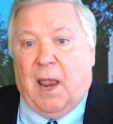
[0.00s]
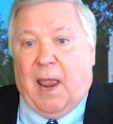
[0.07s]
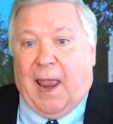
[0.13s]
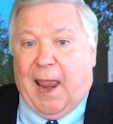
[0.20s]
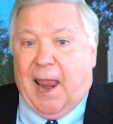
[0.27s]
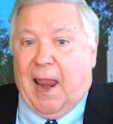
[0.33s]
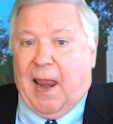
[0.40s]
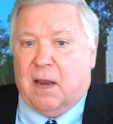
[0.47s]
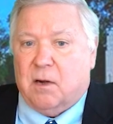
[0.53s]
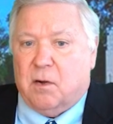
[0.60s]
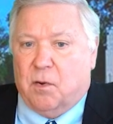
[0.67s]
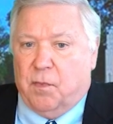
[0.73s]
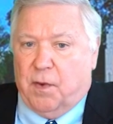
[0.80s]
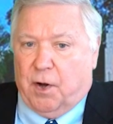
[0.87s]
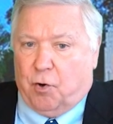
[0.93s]

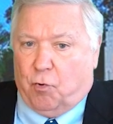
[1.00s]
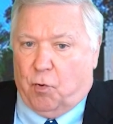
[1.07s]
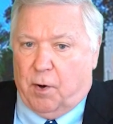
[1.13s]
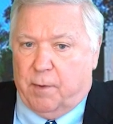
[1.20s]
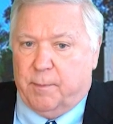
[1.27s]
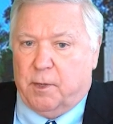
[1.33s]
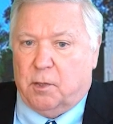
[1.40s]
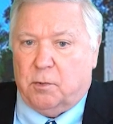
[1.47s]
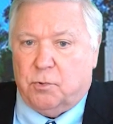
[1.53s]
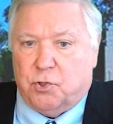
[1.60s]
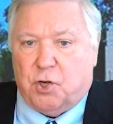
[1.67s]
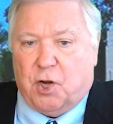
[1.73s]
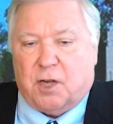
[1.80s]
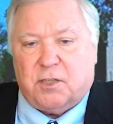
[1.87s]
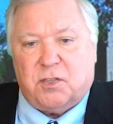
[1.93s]
and their Criminal
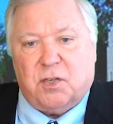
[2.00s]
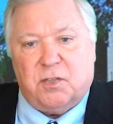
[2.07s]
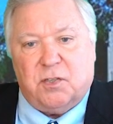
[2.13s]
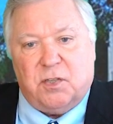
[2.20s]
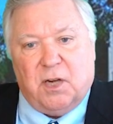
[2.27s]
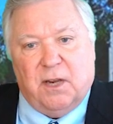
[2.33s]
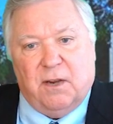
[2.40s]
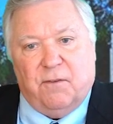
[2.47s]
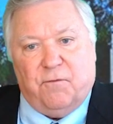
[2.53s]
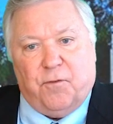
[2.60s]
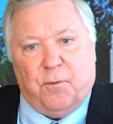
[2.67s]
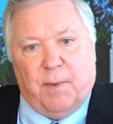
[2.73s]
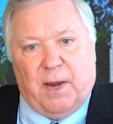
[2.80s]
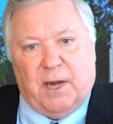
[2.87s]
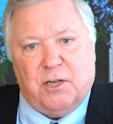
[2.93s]
Justice
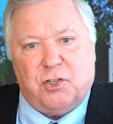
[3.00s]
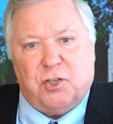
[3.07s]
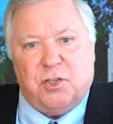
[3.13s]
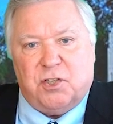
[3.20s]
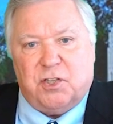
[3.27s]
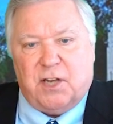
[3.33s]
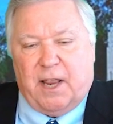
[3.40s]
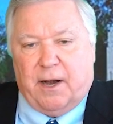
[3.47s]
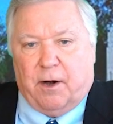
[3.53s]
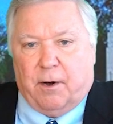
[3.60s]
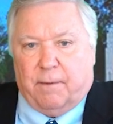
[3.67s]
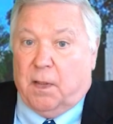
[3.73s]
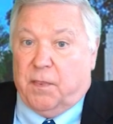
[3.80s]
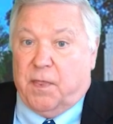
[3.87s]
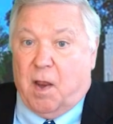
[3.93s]
Information
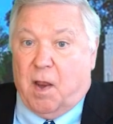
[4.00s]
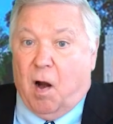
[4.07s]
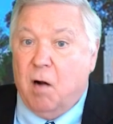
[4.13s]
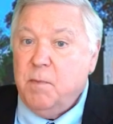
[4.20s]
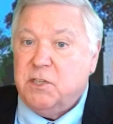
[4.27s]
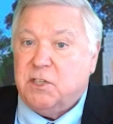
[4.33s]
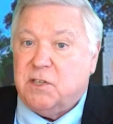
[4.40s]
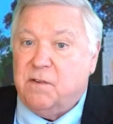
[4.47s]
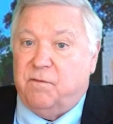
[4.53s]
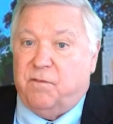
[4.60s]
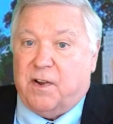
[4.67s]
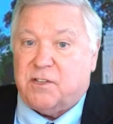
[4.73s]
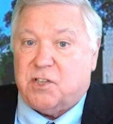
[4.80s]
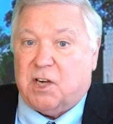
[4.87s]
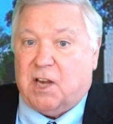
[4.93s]
Center. The Army's
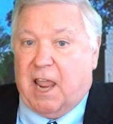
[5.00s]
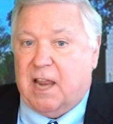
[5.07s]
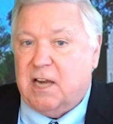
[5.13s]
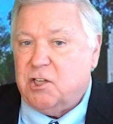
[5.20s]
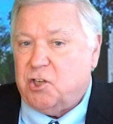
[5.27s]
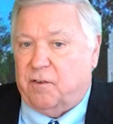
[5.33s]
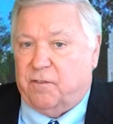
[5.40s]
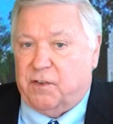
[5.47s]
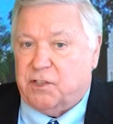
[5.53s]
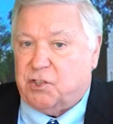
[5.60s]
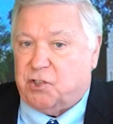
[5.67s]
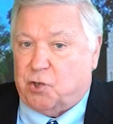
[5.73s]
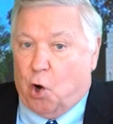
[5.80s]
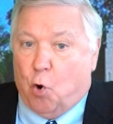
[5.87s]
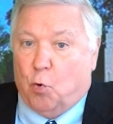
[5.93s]
investigation of
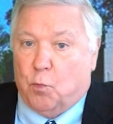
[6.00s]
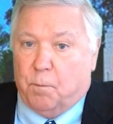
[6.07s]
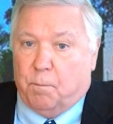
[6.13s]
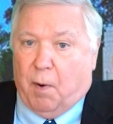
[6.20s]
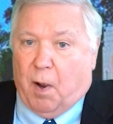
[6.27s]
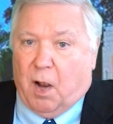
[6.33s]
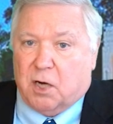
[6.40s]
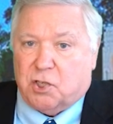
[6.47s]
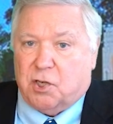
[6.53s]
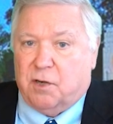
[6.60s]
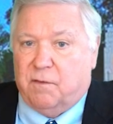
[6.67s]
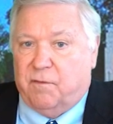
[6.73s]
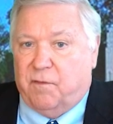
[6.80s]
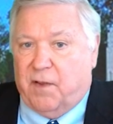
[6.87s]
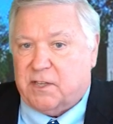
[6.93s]
its own botched
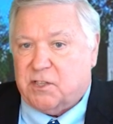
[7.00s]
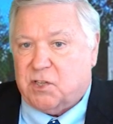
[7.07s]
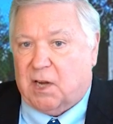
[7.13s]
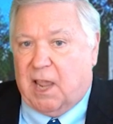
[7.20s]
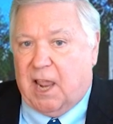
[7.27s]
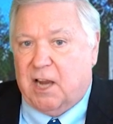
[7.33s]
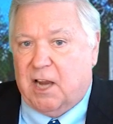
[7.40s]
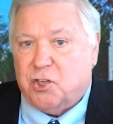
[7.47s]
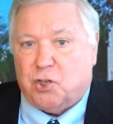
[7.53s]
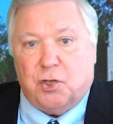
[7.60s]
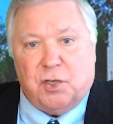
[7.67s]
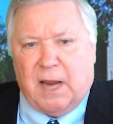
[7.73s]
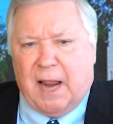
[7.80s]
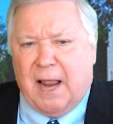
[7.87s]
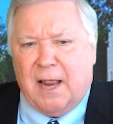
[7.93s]

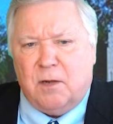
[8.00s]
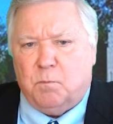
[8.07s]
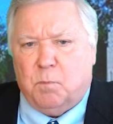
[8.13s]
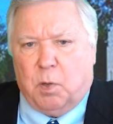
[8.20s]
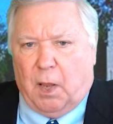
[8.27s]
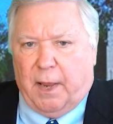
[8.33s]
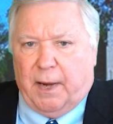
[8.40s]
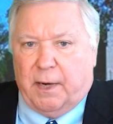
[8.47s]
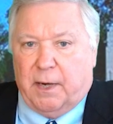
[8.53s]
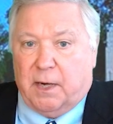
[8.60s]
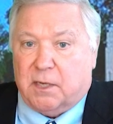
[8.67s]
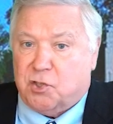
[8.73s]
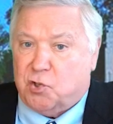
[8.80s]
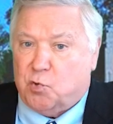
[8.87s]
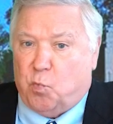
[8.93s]
investigation downplayed
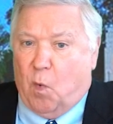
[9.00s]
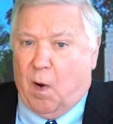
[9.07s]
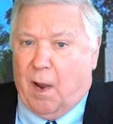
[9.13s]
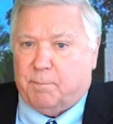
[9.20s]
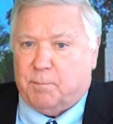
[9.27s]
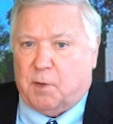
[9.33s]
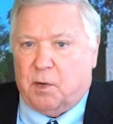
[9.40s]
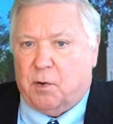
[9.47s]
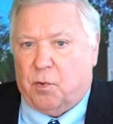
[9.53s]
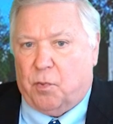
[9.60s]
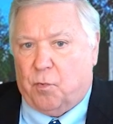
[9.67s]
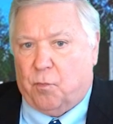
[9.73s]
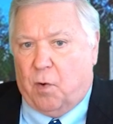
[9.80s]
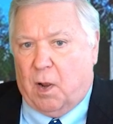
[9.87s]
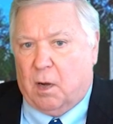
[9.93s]
and swept under
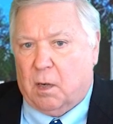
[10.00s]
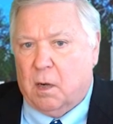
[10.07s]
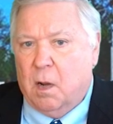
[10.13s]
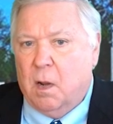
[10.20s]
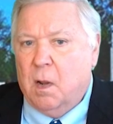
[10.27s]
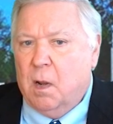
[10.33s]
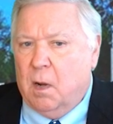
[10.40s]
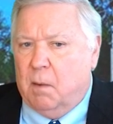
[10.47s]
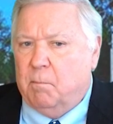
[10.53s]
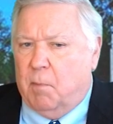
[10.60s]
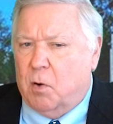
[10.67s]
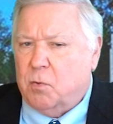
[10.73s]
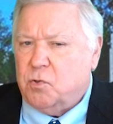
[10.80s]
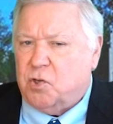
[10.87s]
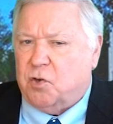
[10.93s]
the rug
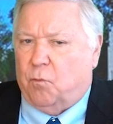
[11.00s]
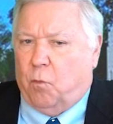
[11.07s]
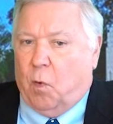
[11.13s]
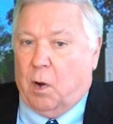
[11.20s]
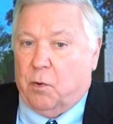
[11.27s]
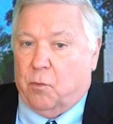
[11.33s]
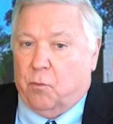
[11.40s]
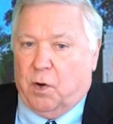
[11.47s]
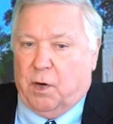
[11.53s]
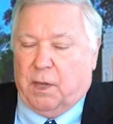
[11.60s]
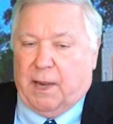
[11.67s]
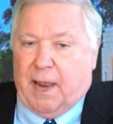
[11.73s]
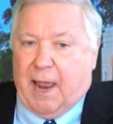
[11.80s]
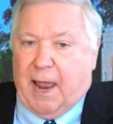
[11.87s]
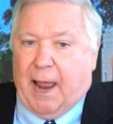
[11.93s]
most of what
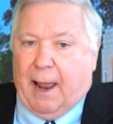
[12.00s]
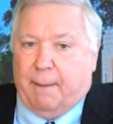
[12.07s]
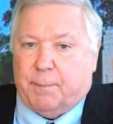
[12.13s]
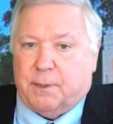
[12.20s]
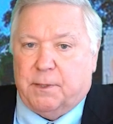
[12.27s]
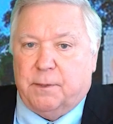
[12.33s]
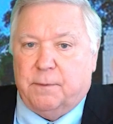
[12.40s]
really happened.